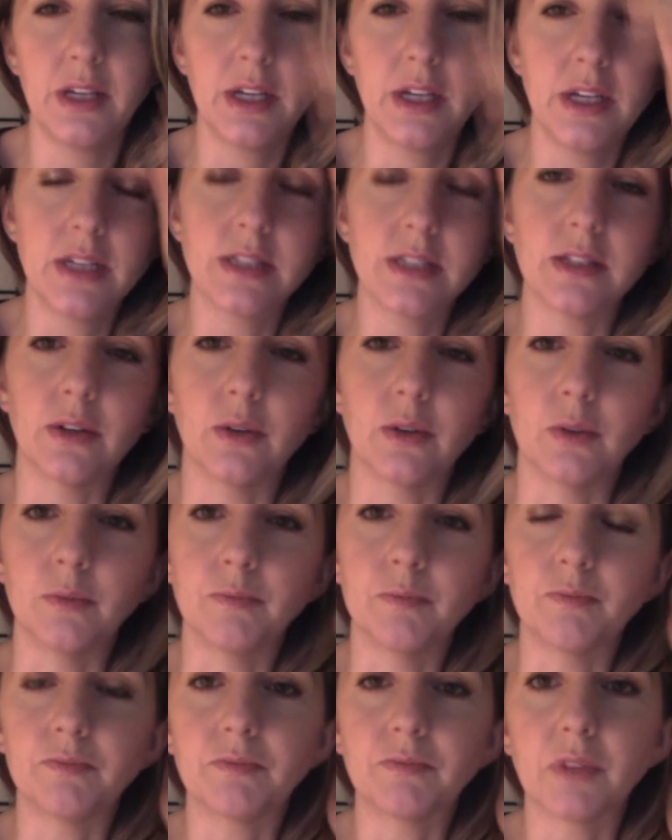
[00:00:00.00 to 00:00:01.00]

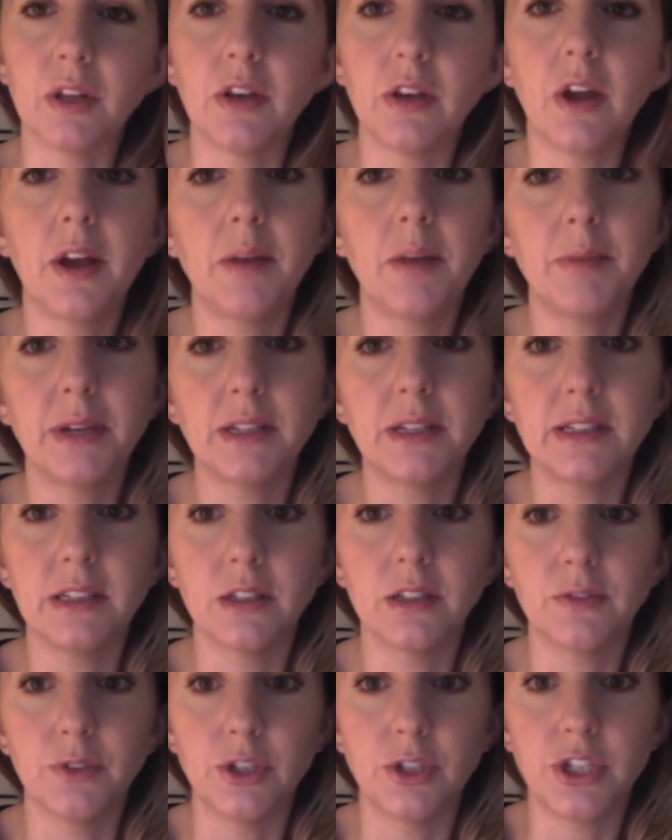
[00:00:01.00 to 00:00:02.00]
So not a big deal
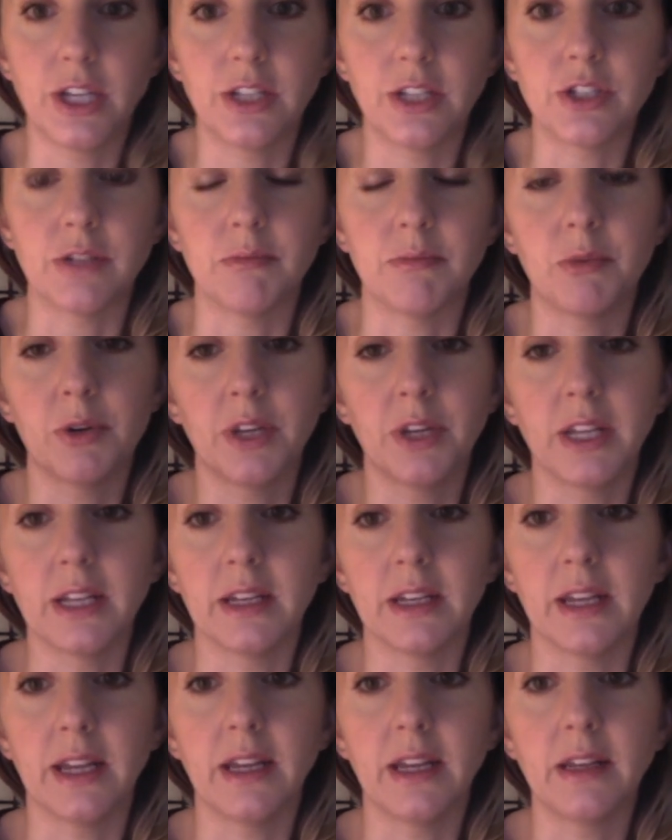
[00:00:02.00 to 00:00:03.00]
if you change it morning and
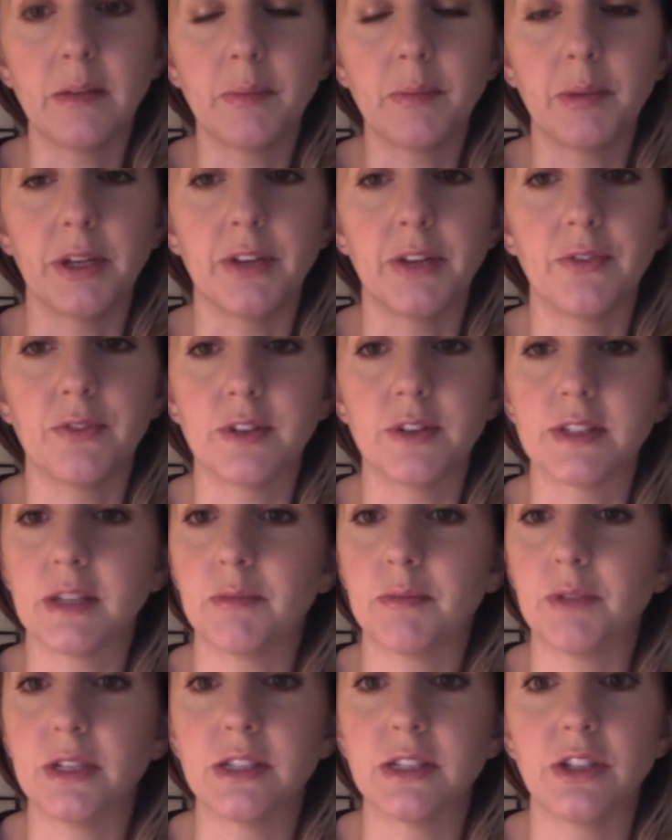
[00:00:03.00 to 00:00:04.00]
night, but if for some
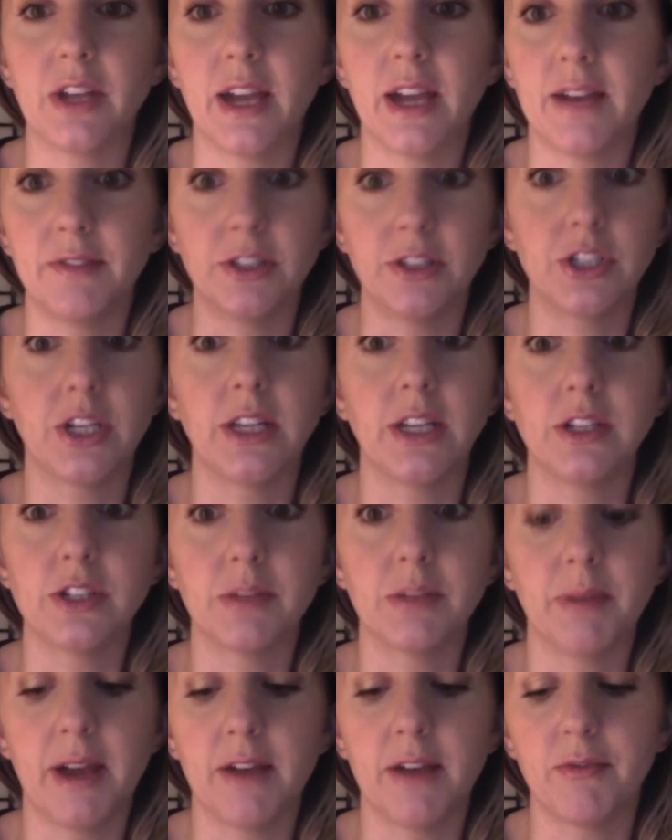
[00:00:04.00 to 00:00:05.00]
reason you have to change
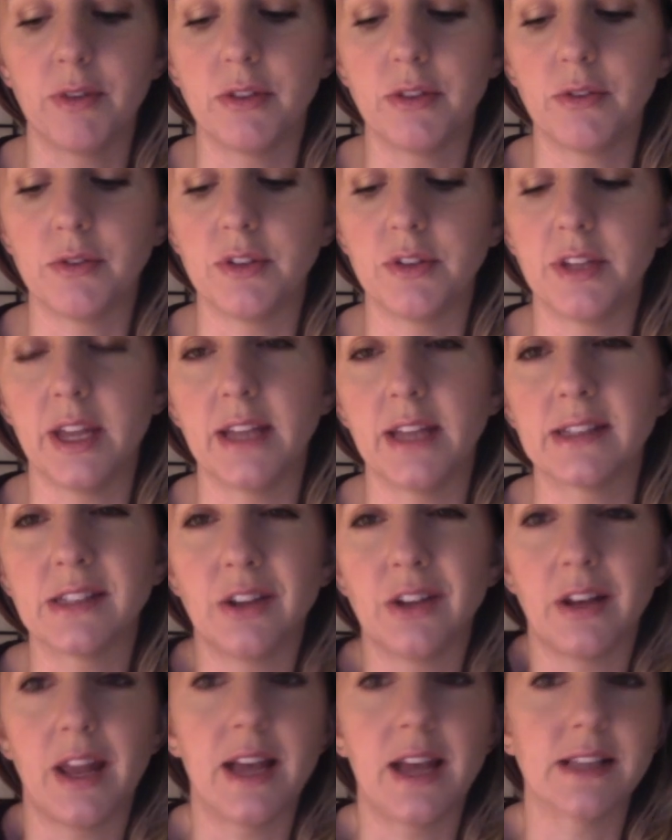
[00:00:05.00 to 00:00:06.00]
them halfway through the day, it's
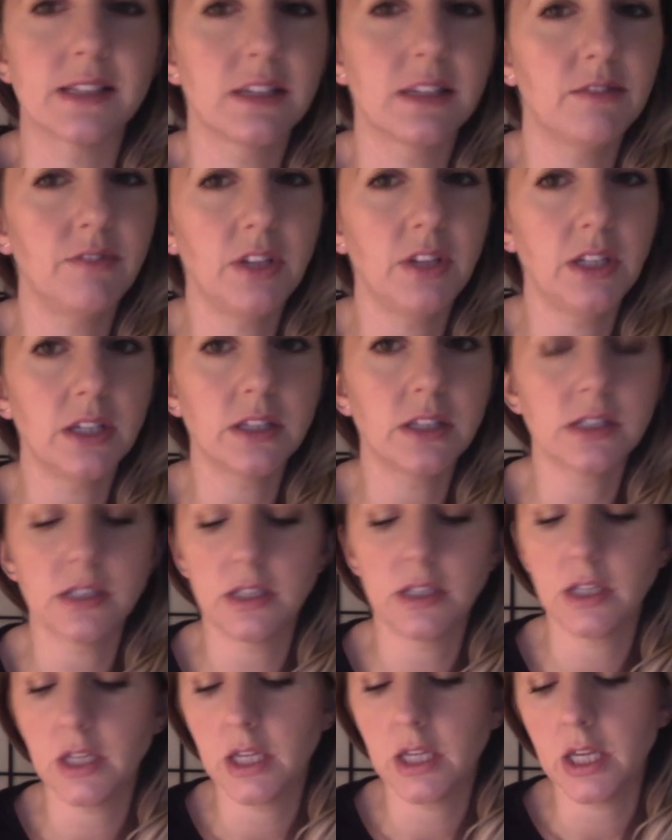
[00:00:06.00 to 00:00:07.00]
not as convenient.
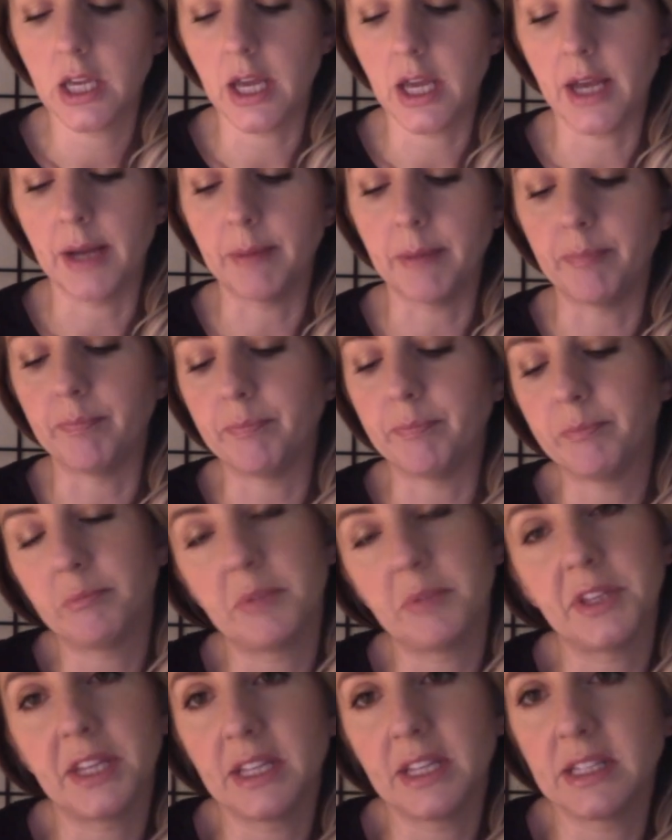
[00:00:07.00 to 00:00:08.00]
But
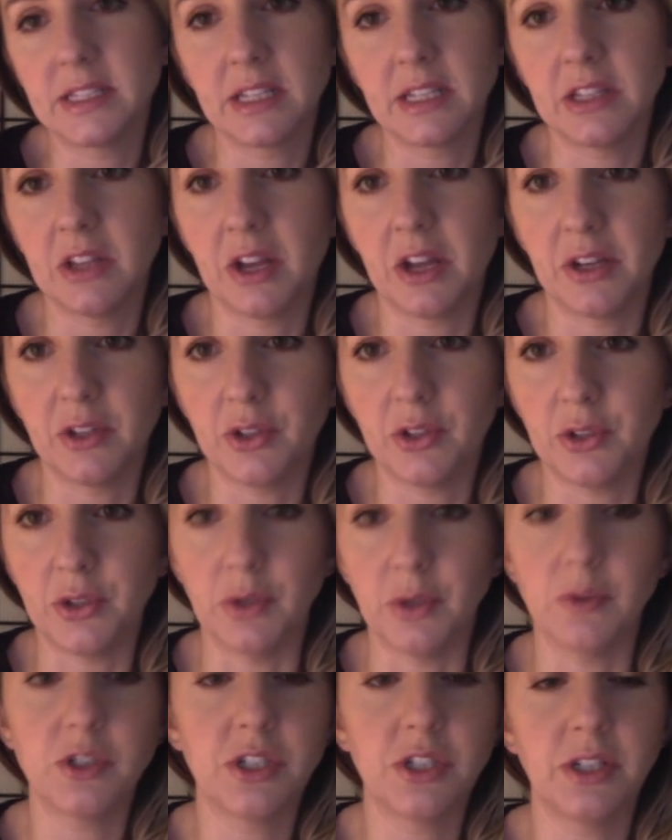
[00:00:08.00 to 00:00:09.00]
like I said, not a
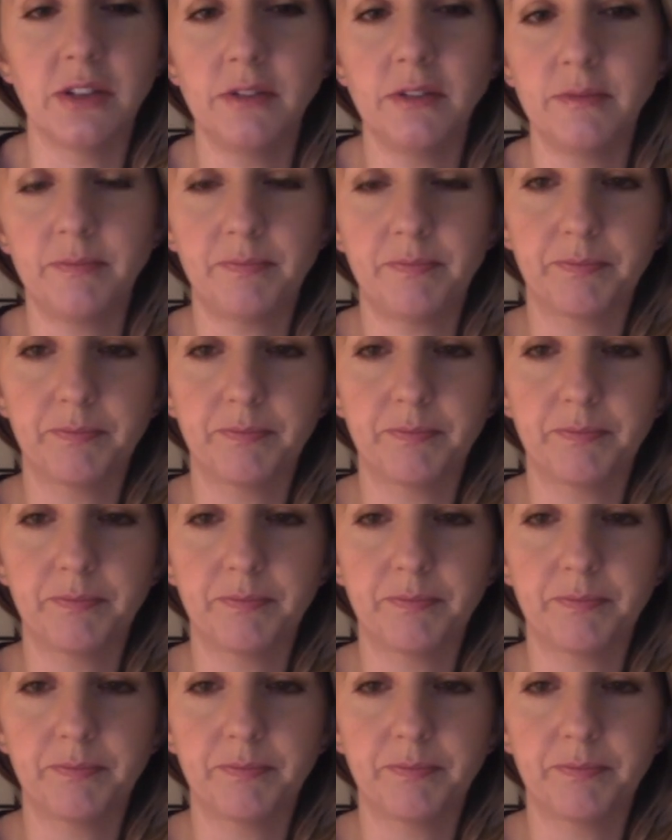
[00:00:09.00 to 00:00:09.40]
huge deal,